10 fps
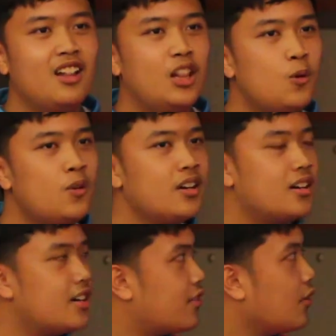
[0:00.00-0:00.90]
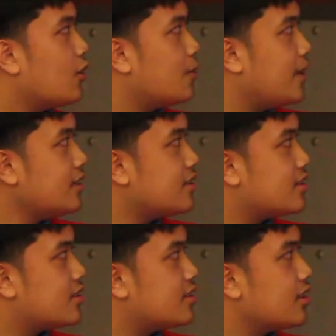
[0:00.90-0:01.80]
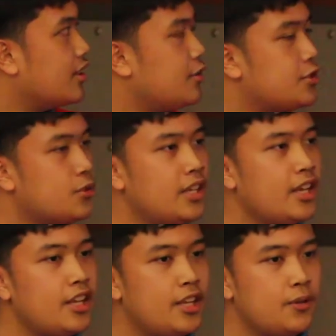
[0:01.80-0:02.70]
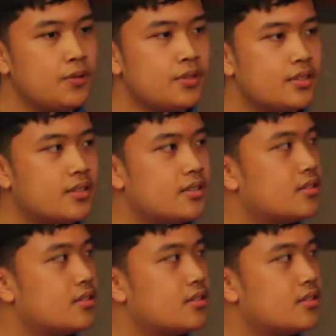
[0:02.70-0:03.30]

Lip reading: lower Earth orbits usually use